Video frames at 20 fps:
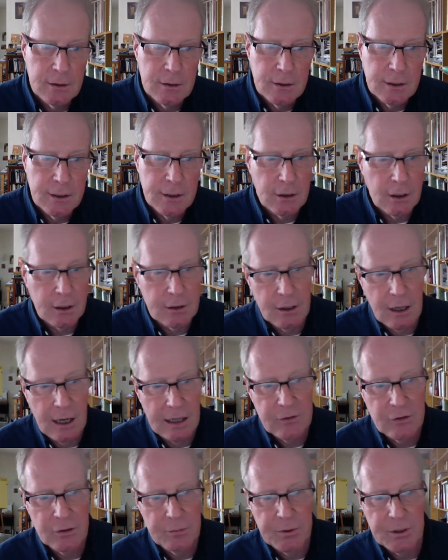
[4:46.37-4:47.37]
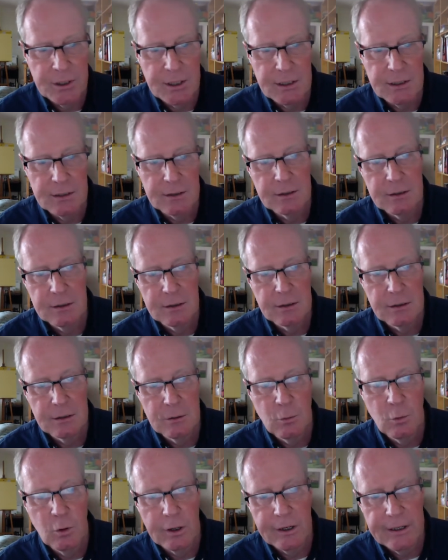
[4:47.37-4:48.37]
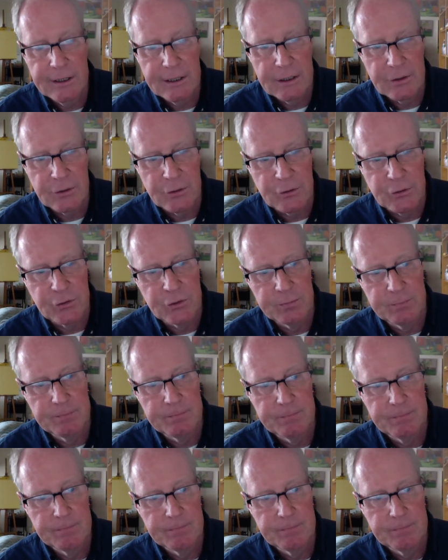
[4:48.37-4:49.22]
It ought not to be what it is.